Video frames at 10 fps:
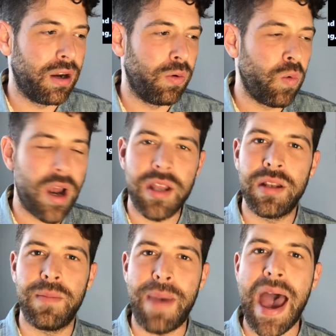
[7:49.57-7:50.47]
What a
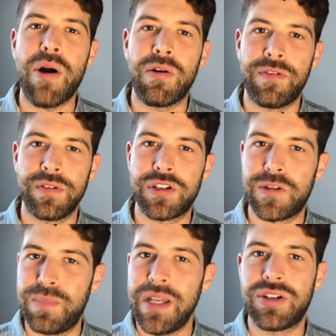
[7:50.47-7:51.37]
powerful
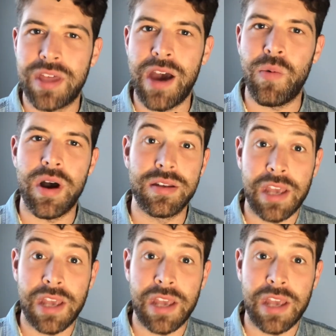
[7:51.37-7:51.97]
speech that was.